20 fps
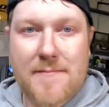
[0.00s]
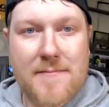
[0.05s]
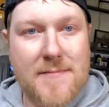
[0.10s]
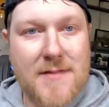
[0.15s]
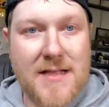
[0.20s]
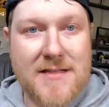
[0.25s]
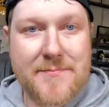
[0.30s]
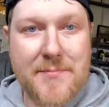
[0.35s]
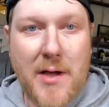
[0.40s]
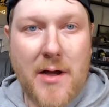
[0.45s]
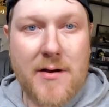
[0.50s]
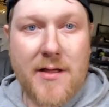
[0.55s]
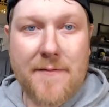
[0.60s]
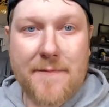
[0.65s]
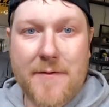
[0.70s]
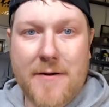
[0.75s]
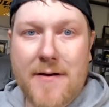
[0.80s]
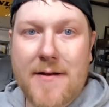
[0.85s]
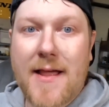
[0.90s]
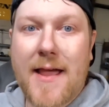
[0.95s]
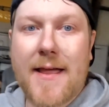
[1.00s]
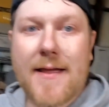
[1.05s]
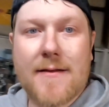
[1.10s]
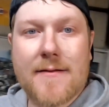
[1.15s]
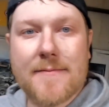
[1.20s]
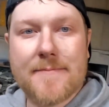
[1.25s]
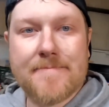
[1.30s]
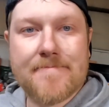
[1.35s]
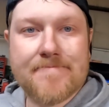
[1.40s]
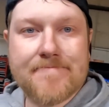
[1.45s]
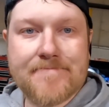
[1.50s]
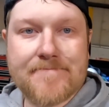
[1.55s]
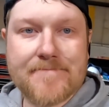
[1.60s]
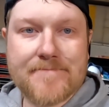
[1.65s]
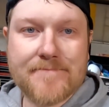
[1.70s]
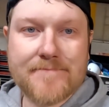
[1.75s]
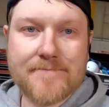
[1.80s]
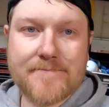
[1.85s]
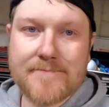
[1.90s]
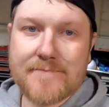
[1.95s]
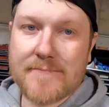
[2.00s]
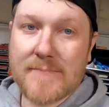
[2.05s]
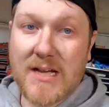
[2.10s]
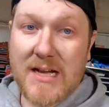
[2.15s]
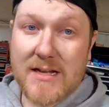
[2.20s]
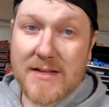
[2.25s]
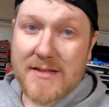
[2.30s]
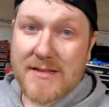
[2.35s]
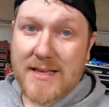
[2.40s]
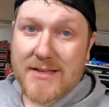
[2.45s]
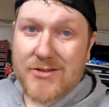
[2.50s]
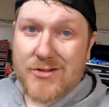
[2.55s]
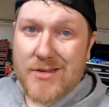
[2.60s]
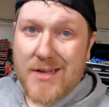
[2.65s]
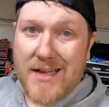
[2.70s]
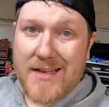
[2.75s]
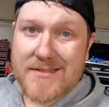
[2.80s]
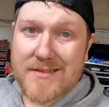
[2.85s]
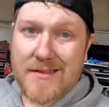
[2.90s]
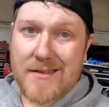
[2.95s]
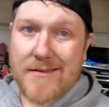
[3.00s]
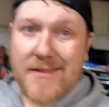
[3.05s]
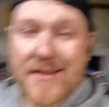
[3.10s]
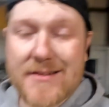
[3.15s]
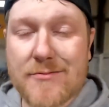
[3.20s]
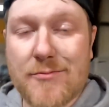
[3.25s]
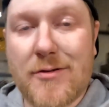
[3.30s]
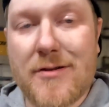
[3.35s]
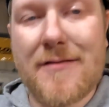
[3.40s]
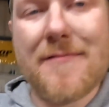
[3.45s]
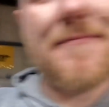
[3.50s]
That's about it for today. Catch you guys on the next one.